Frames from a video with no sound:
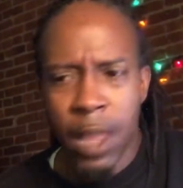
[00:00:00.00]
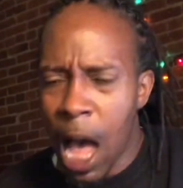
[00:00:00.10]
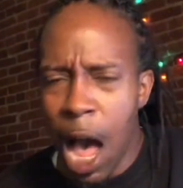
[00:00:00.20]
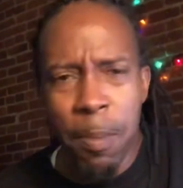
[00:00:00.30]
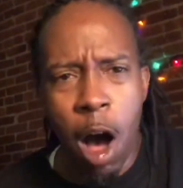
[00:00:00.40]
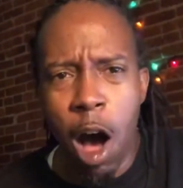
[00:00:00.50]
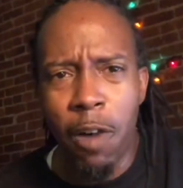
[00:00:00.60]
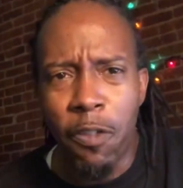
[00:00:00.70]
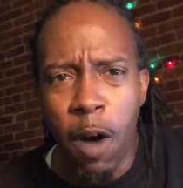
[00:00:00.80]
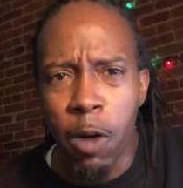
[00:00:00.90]
I'm
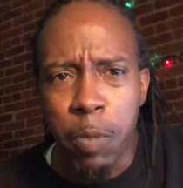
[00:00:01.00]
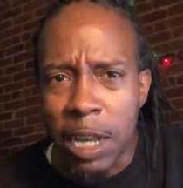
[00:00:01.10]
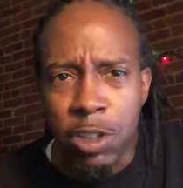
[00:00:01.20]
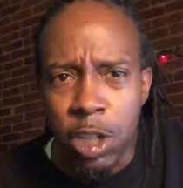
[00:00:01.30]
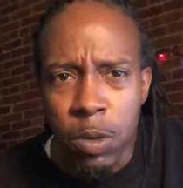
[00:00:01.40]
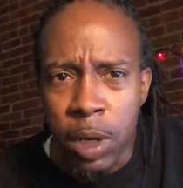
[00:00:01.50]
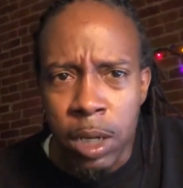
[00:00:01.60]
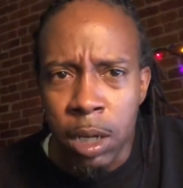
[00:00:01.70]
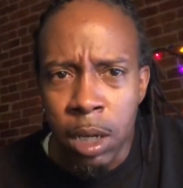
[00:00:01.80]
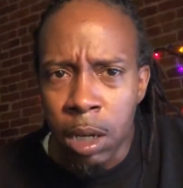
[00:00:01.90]
all for
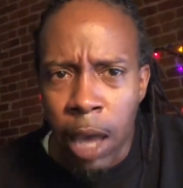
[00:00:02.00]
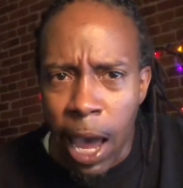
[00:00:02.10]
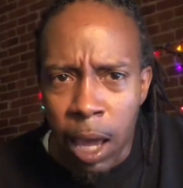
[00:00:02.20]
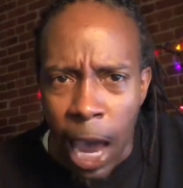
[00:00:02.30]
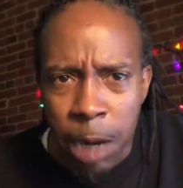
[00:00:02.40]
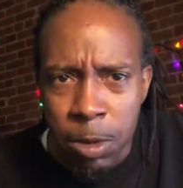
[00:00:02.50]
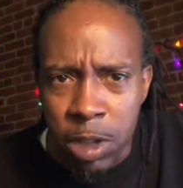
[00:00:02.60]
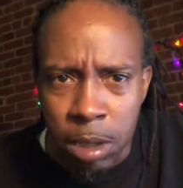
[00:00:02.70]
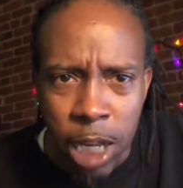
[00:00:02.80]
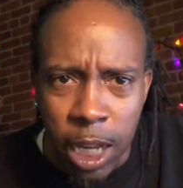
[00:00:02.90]
rescuing
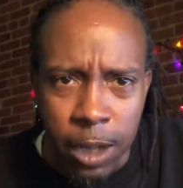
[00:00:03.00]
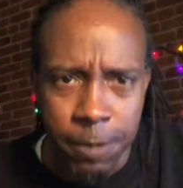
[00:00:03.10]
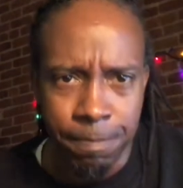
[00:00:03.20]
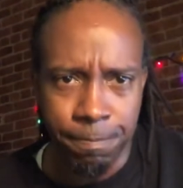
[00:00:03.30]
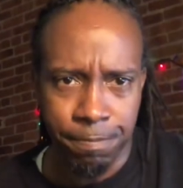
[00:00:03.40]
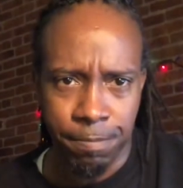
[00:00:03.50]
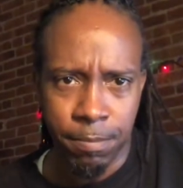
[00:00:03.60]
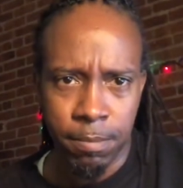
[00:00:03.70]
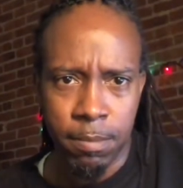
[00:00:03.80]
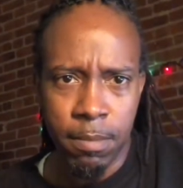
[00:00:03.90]
animals in need.
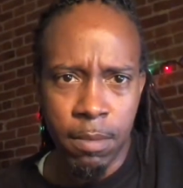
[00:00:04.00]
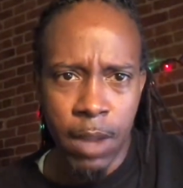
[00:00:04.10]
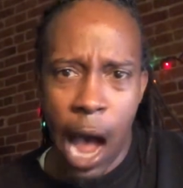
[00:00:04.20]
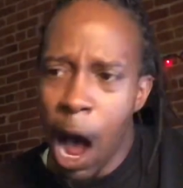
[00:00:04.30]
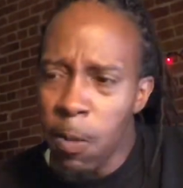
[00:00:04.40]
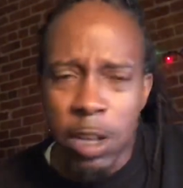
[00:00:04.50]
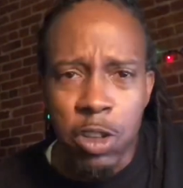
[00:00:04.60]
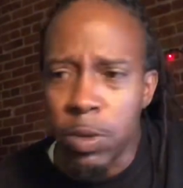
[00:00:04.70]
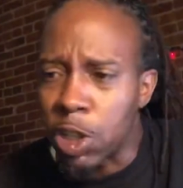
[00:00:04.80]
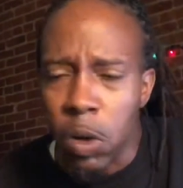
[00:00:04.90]
I'll
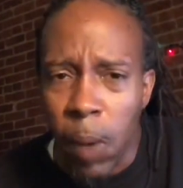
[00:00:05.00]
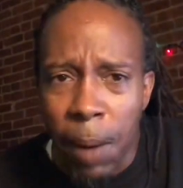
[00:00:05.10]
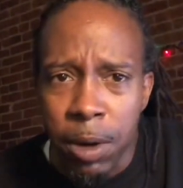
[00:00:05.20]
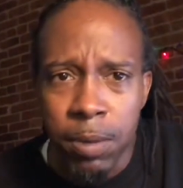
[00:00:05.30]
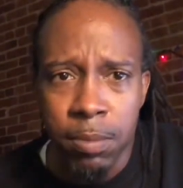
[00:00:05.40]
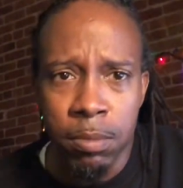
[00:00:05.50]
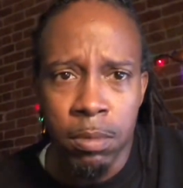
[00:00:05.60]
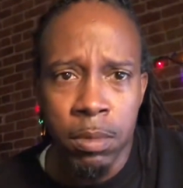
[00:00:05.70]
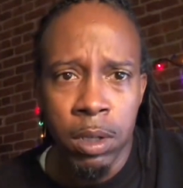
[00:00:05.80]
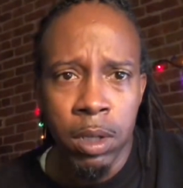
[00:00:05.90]
rescue a Chihuahua.
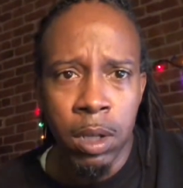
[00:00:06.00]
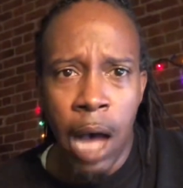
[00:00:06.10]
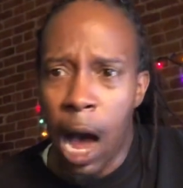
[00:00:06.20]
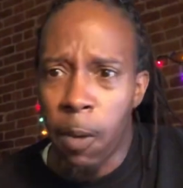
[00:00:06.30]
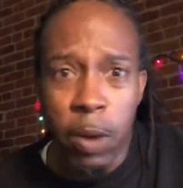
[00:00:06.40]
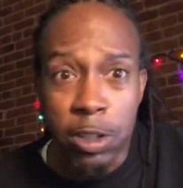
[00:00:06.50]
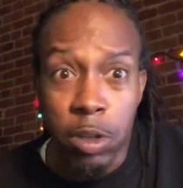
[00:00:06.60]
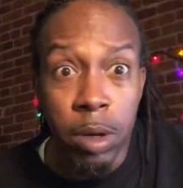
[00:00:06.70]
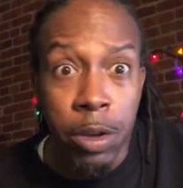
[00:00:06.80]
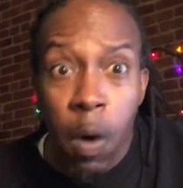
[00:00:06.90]
I'll
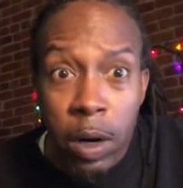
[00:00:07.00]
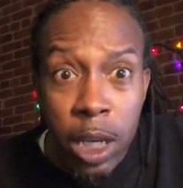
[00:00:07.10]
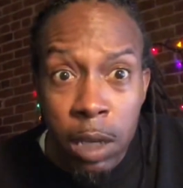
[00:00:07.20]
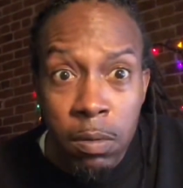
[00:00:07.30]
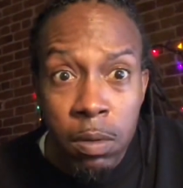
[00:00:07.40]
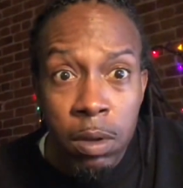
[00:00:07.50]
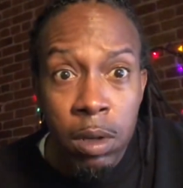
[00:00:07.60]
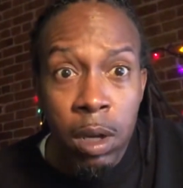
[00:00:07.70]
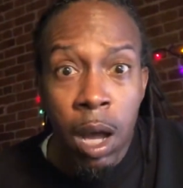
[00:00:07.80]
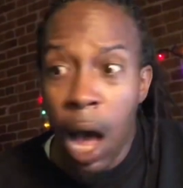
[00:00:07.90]
rescue a Yorkie.
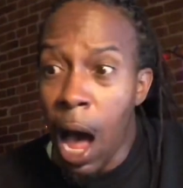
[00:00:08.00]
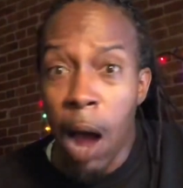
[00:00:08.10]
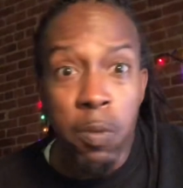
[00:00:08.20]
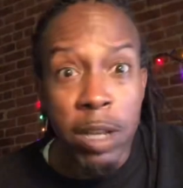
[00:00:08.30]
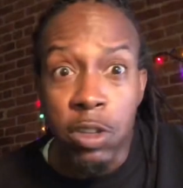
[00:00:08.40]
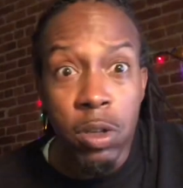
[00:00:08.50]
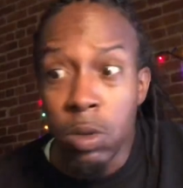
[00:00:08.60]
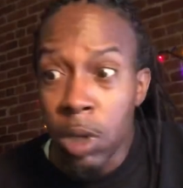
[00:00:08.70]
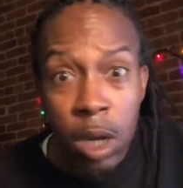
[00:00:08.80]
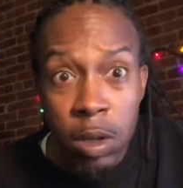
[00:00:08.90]
I'll
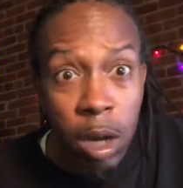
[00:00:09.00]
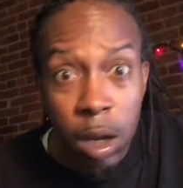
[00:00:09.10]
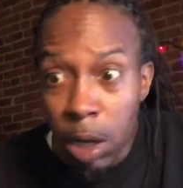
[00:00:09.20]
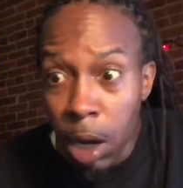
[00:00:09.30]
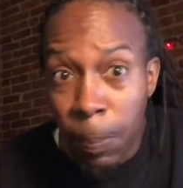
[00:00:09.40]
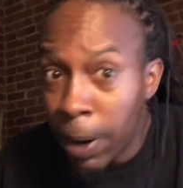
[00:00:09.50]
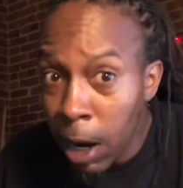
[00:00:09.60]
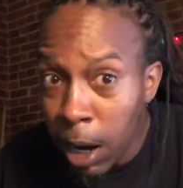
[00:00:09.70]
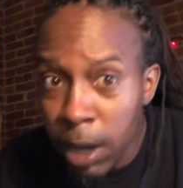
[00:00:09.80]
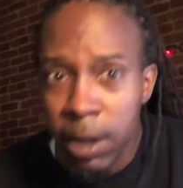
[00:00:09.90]
rescue a
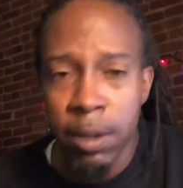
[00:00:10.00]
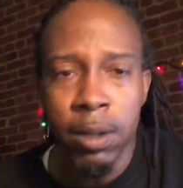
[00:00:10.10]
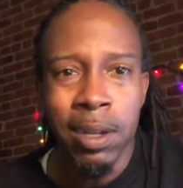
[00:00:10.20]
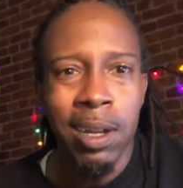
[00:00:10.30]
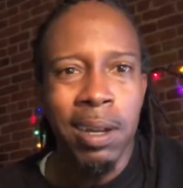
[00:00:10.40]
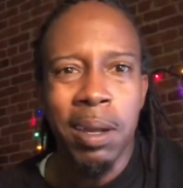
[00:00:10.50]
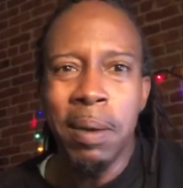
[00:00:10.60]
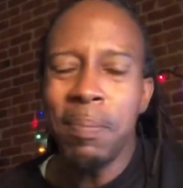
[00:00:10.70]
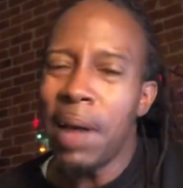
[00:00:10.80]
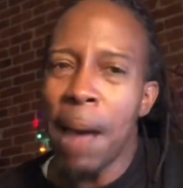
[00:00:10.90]
pug.
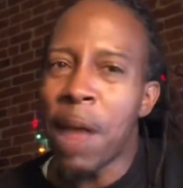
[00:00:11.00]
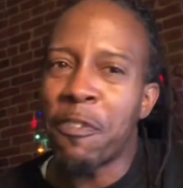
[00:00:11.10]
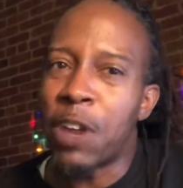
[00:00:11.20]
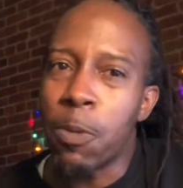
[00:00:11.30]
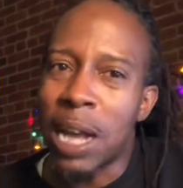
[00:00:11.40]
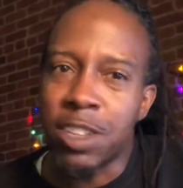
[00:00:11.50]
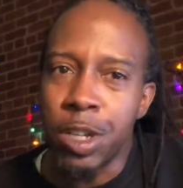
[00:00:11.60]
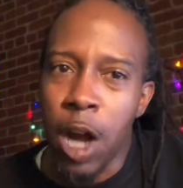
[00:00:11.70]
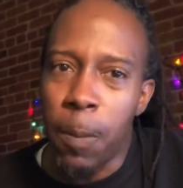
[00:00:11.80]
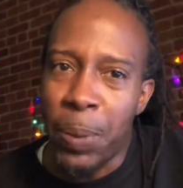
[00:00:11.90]
I'm not finna
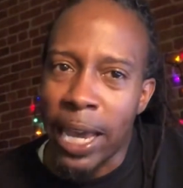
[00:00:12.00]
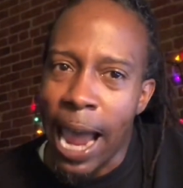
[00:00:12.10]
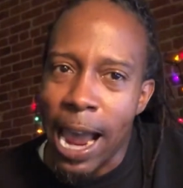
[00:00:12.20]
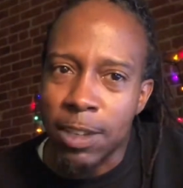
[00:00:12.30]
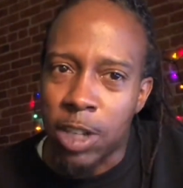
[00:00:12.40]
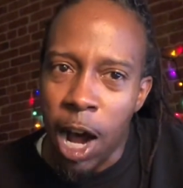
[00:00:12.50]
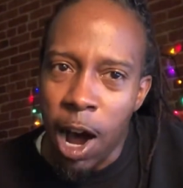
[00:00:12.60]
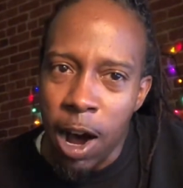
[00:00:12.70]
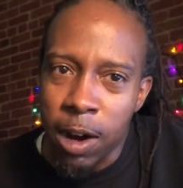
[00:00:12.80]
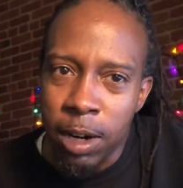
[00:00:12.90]
rescue no big-ass
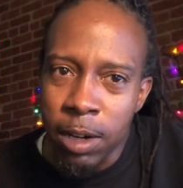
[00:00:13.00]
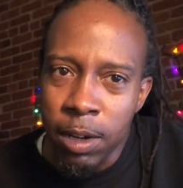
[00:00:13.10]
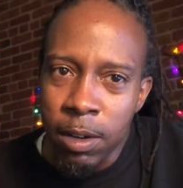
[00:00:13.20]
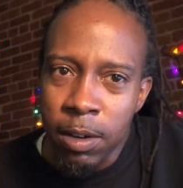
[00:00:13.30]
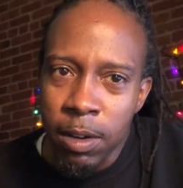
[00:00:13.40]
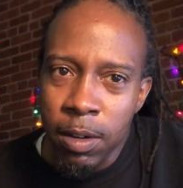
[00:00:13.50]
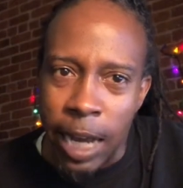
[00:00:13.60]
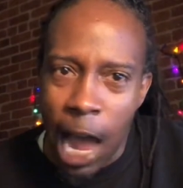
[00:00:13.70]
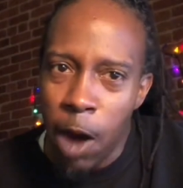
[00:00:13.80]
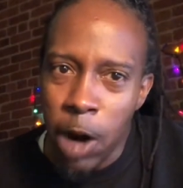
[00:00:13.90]
dog.
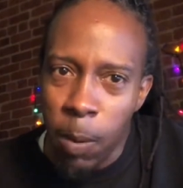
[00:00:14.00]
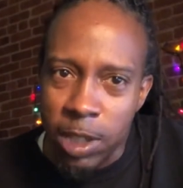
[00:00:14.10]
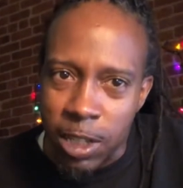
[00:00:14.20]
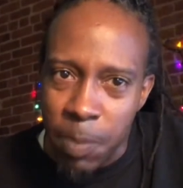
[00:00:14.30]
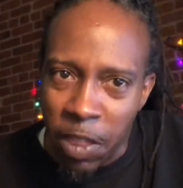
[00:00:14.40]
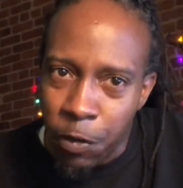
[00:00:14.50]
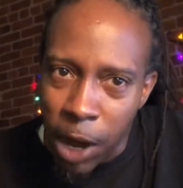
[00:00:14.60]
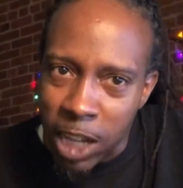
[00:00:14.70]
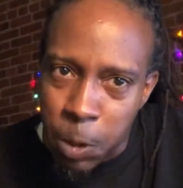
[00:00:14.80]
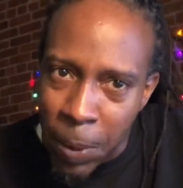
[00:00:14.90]
And I don't know what this
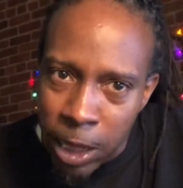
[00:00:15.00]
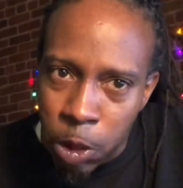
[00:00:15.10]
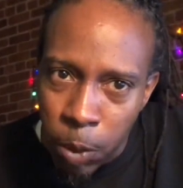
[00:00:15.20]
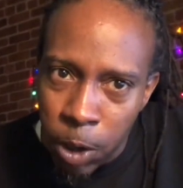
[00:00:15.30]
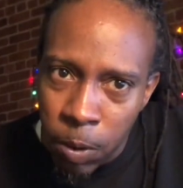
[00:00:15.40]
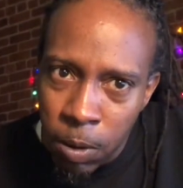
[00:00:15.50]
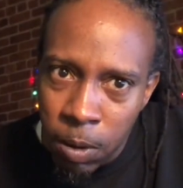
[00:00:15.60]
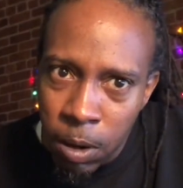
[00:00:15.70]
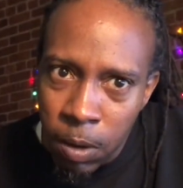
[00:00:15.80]
motherfucker's been through.